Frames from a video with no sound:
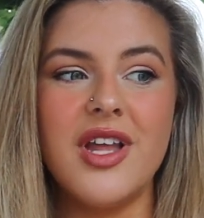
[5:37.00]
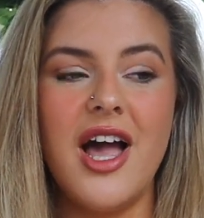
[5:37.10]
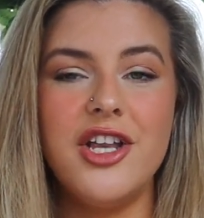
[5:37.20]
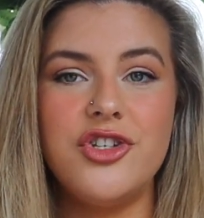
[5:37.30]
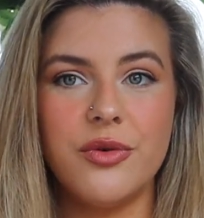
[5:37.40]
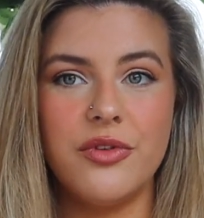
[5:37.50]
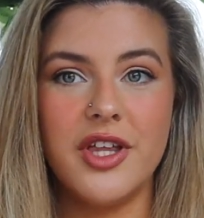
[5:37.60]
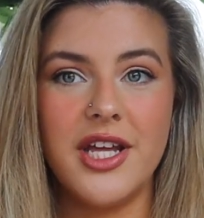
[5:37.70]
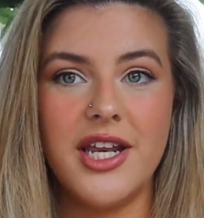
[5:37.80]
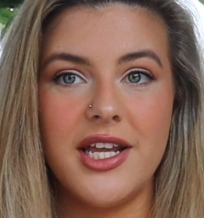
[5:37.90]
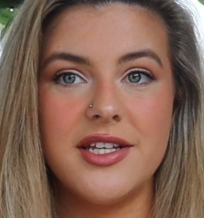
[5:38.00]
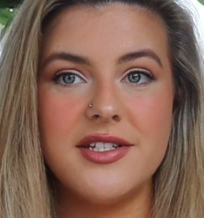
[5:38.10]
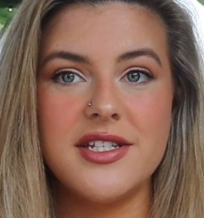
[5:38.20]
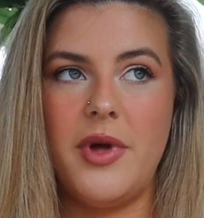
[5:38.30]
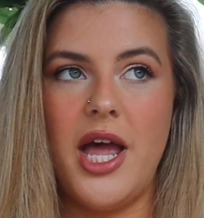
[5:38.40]
I don't think it
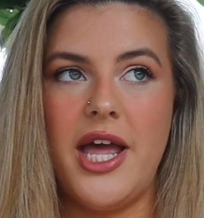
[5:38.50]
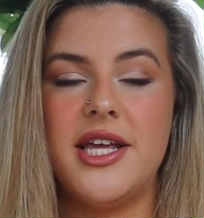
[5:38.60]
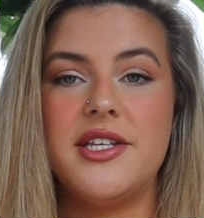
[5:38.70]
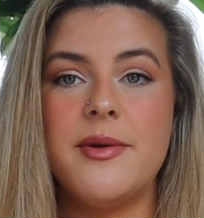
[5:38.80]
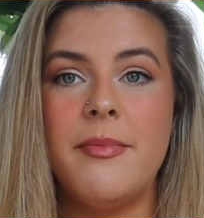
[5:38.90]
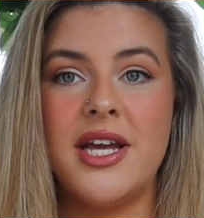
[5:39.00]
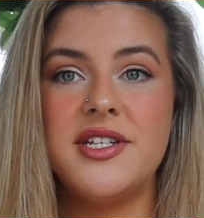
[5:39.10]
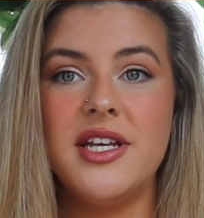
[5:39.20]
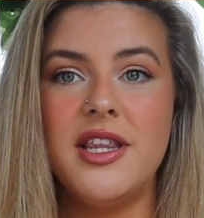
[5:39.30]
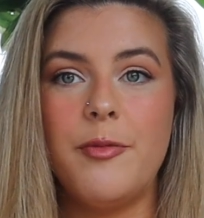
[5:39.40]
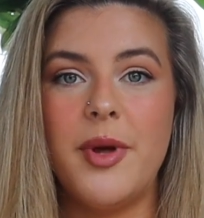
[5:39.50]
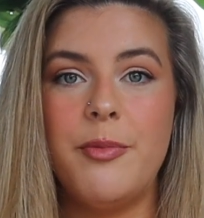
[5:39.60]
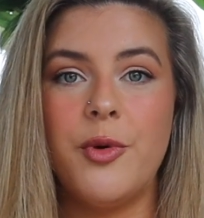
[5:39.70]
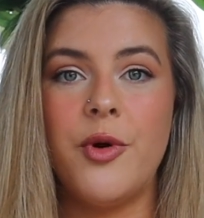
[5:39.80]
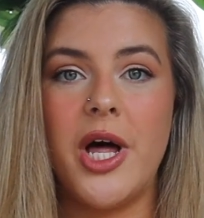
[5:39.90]
is. It is amazing that
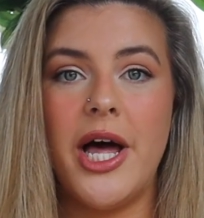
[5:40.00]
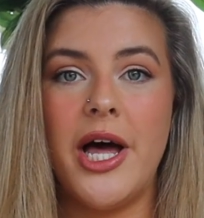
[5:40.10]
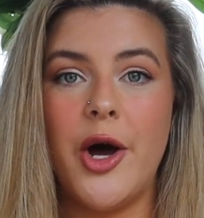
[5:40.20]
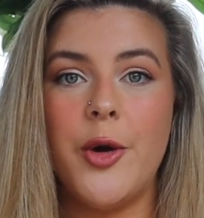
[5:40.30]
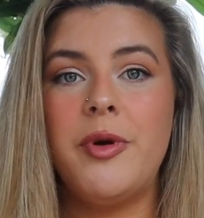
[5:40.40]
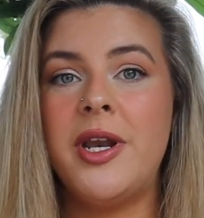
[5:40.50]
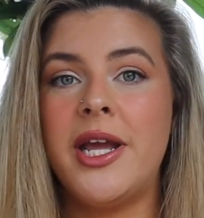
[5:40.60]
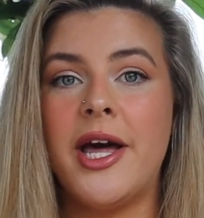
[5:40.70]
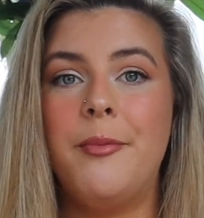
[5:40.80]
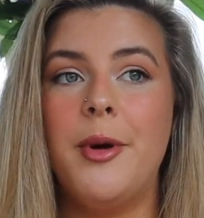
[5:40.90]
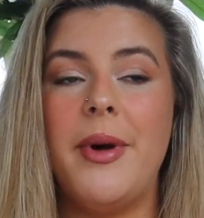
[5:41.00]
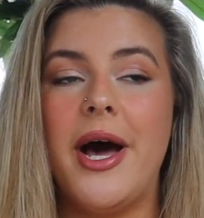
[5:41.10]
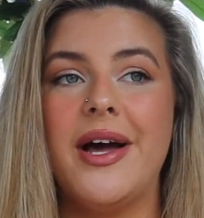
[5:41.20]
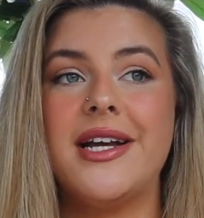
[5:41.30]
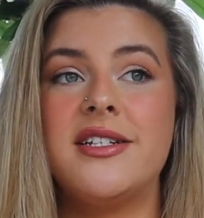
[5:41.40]
people are opening up
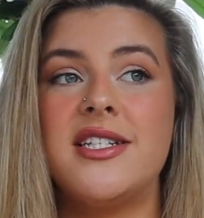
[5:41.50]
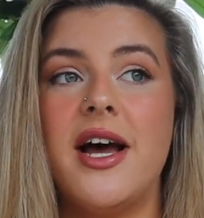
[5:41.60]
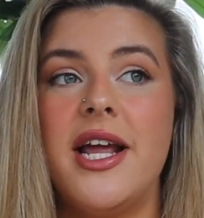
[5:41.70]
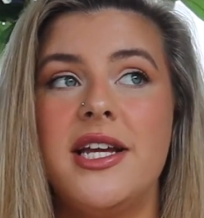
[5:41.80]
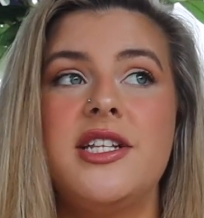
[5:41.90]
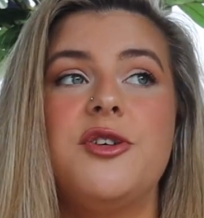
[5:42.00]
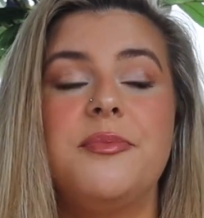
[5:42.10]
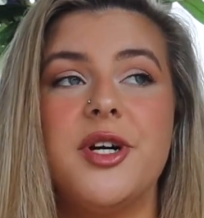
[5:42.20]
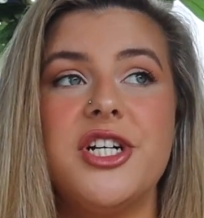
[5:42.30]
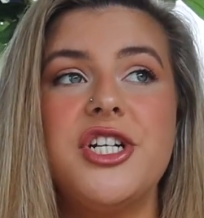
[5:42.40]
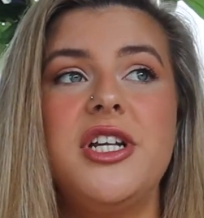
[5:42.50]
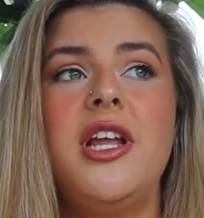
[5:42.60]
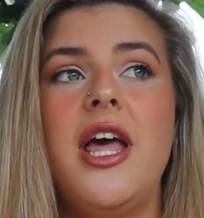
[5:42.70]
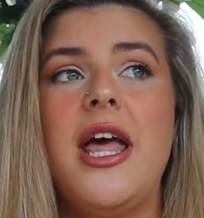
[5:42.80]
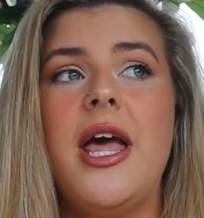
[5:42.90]
about anxiety and depression,
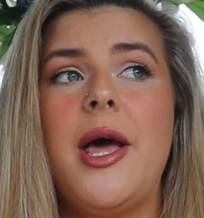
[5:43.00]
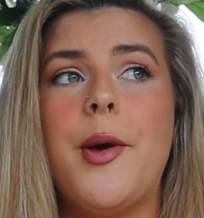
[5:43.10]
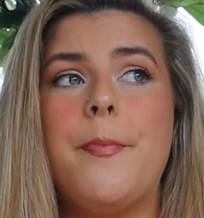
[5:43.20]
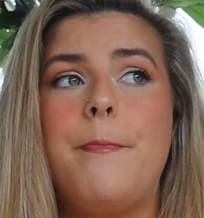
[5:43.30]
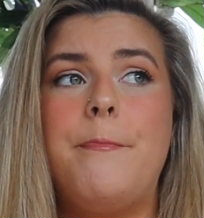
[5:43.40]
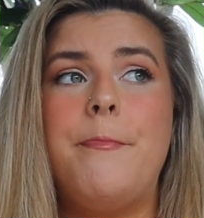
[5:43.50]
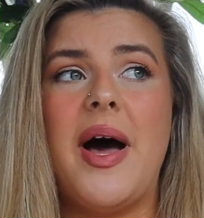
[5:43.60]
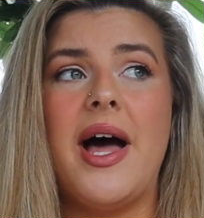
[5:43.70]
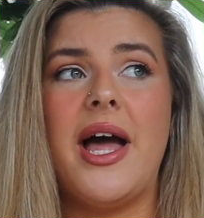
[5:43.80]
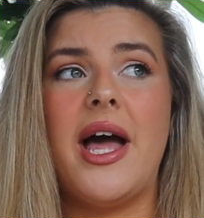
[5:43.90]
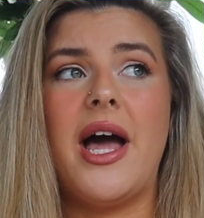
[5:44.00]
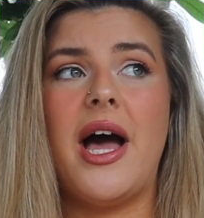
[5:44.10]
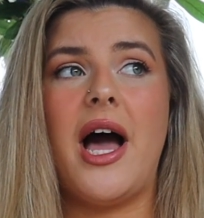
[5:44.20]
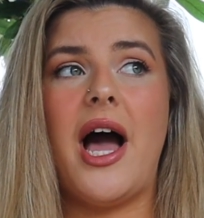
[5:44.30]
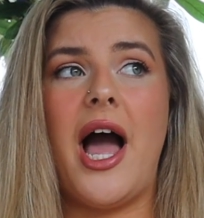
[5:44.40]
but
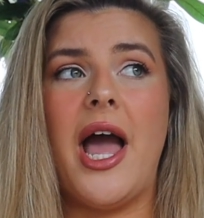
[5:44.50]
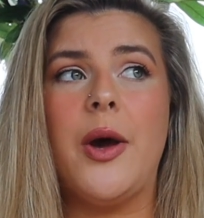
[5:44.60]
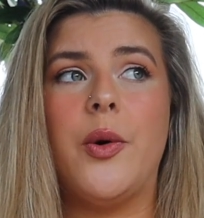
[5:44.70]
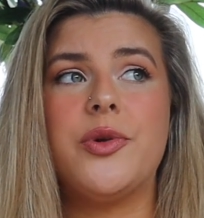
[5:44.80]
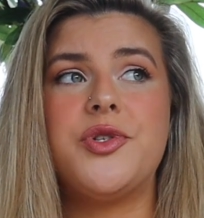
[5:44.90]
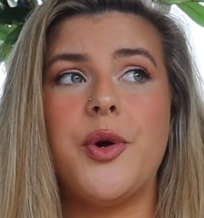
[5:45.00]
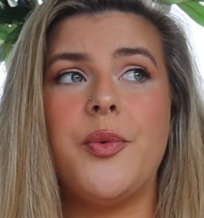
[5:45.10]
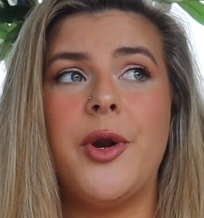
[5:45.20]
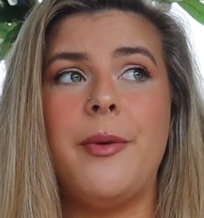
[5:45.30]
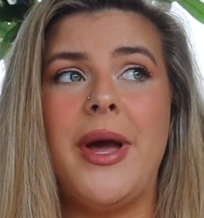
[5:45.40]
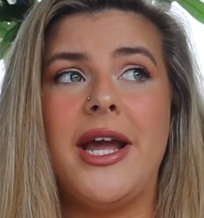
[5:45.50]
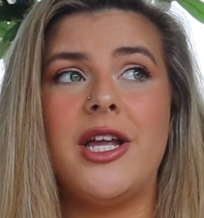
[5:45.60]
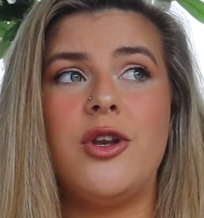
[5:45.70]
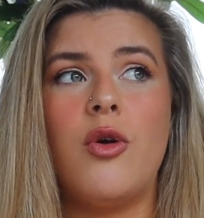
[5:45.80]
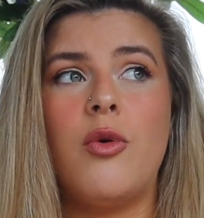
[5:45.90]
I also want to make
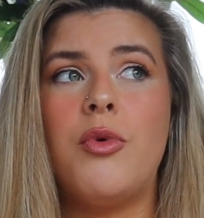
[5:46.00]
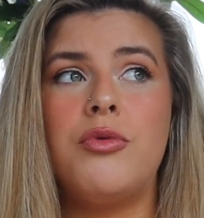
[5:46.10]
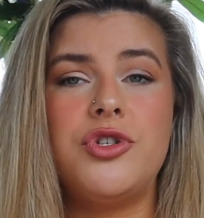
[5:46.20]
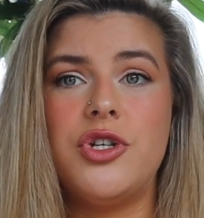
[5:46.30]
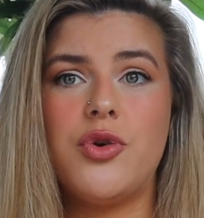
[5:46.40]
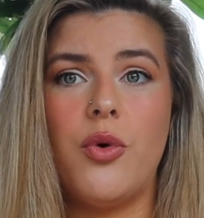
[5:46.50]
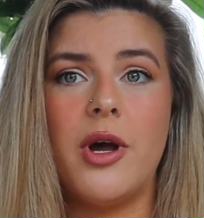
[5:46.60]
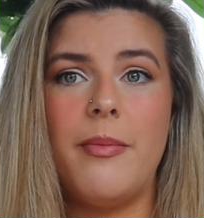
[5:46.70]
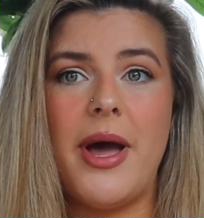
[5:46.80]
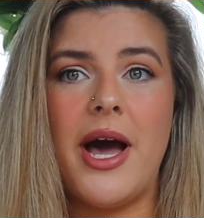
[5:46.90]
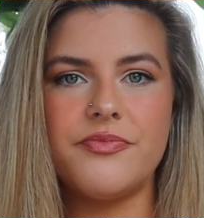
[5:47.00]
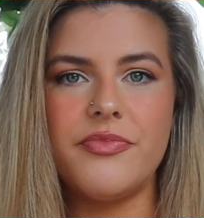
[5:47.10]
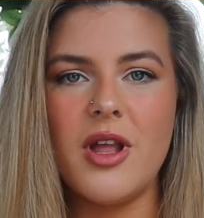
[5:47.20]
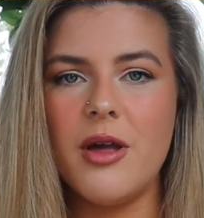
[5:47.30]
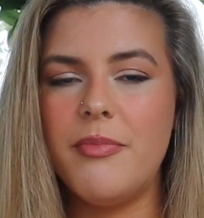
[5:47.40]
it normal to talk about
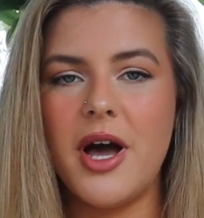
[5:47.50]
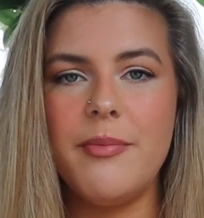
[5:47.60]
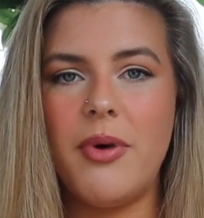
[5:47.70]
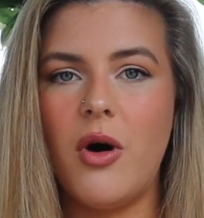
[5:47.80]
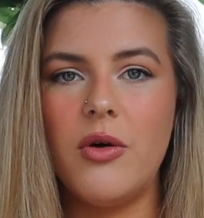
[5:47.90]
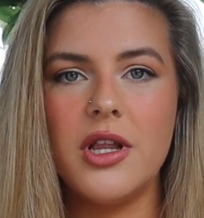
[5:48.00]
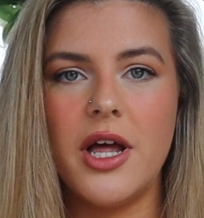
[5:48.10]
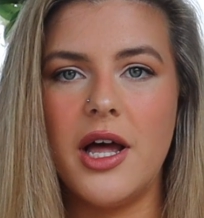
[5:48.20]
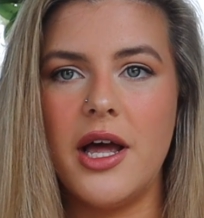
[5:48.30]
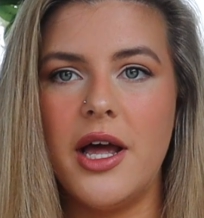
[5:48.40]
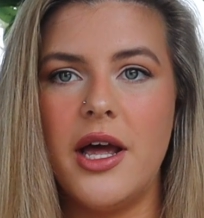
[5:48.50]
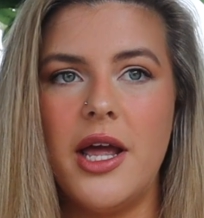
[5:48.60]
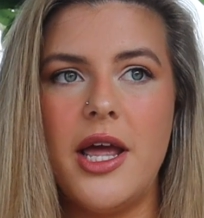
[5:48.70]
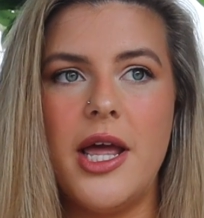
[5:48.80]
bipolar,